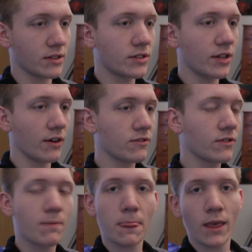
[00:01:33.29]
stuff
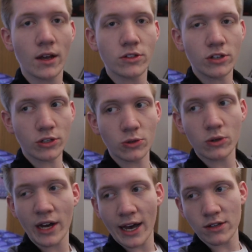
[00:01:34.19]
to do
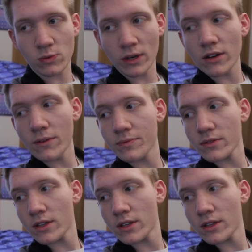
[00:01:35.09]
as well.